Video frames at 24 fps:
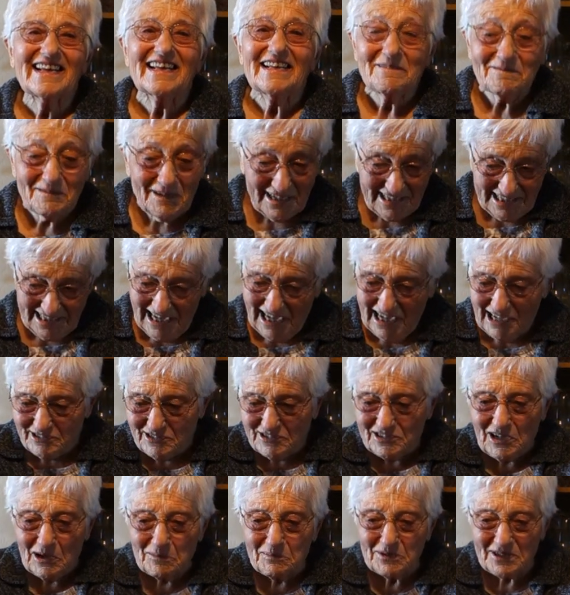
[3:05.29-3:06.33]
Yeah,
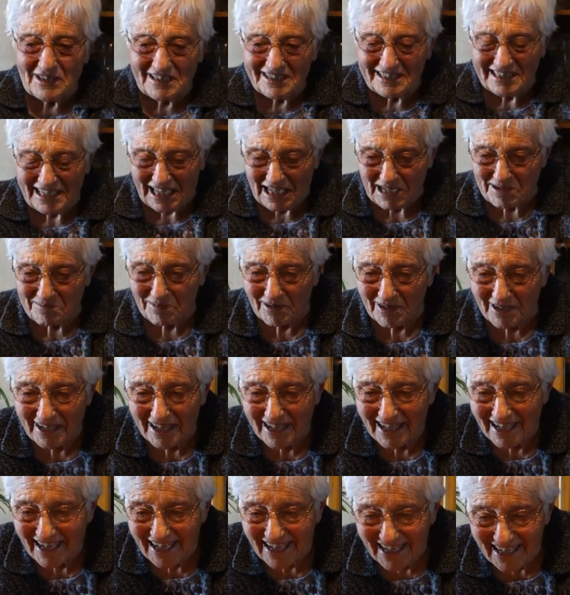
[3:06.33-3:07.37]
on top of the table.
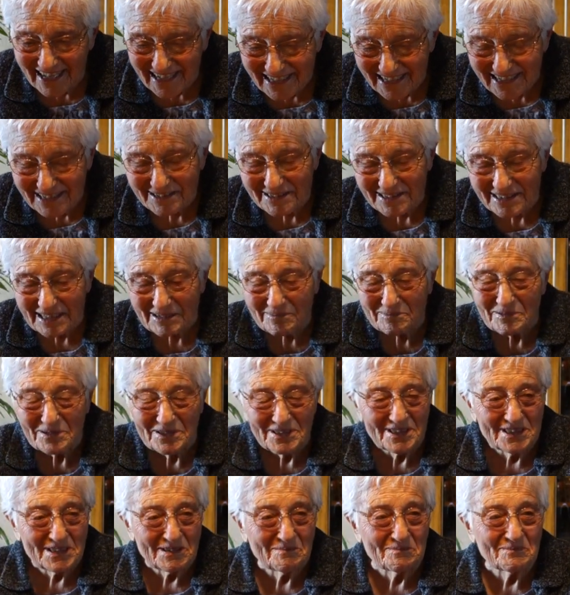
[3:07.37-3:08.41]
They put
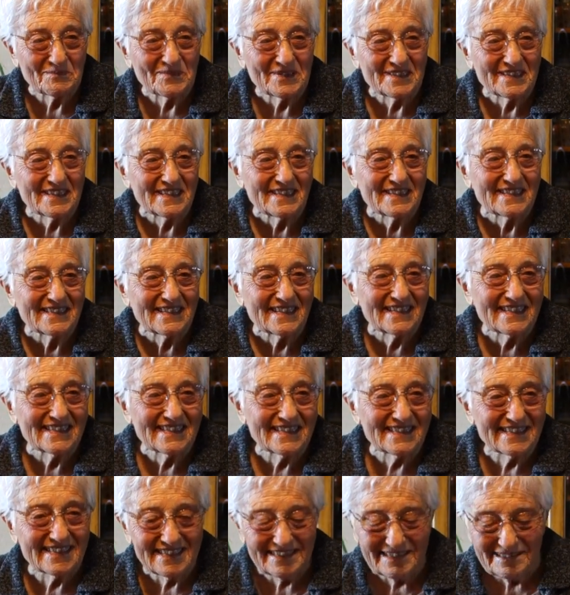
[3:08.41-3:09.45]
some
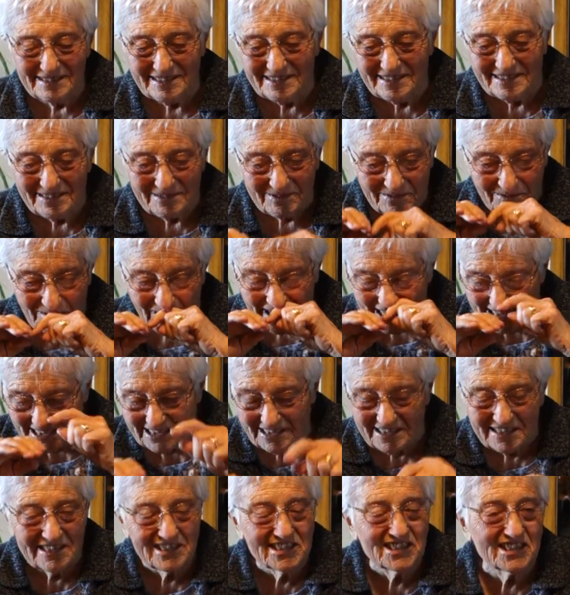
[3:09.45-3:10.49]

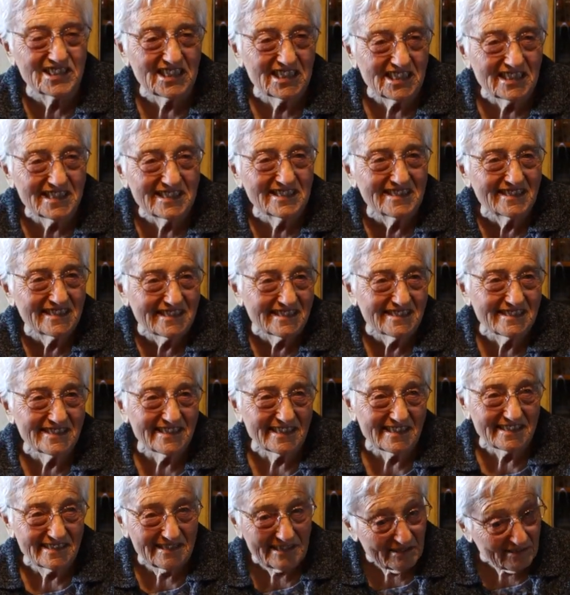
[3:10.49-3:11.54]
white sheets and
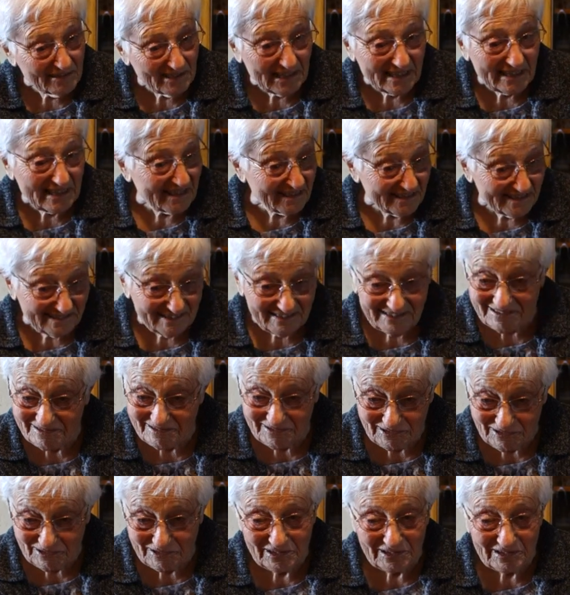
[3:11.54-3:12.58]
things. They
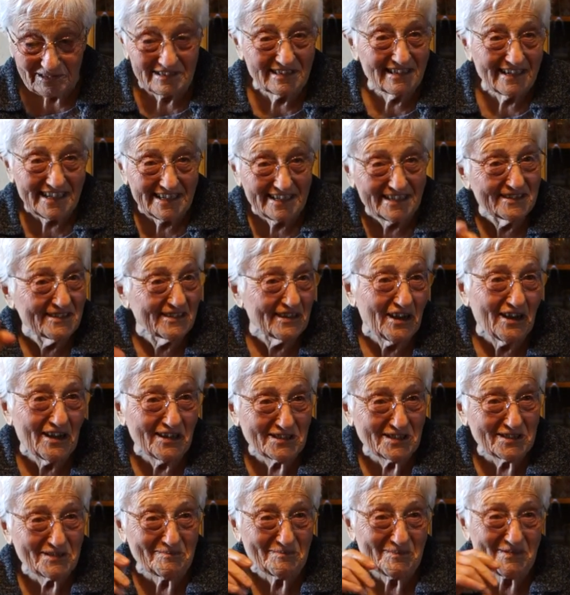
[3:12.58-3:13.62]
took it like in the
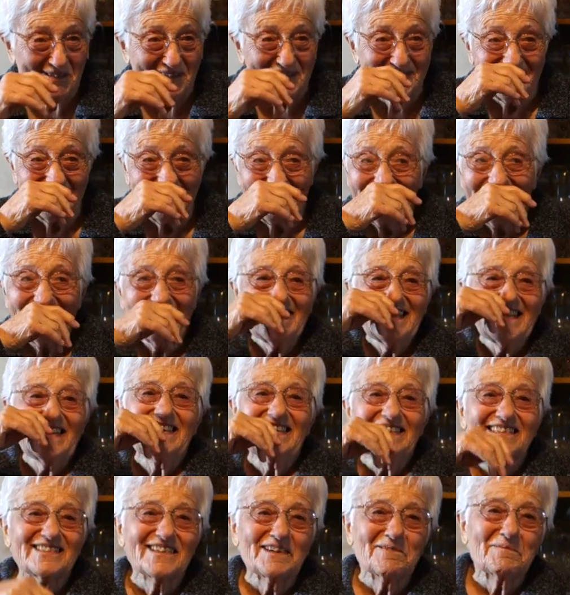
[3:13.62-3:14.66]
hospital,
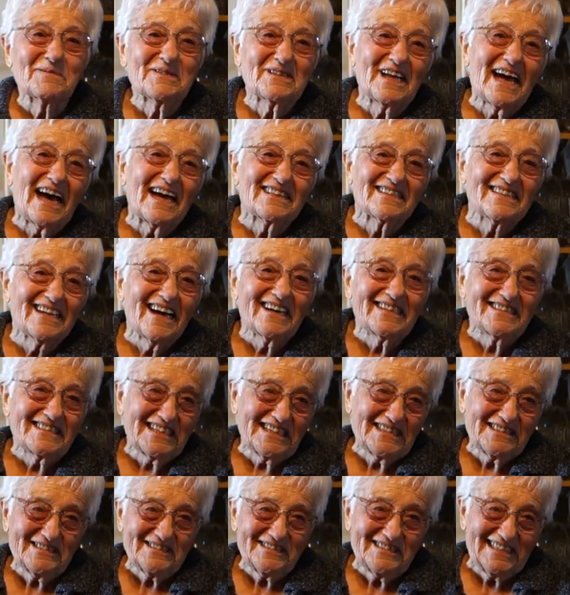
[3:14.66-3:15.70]
on top of the
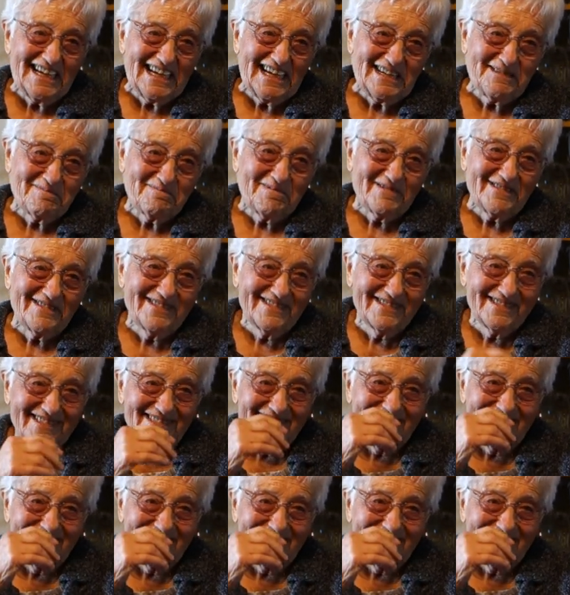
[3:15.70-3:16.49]
dining table.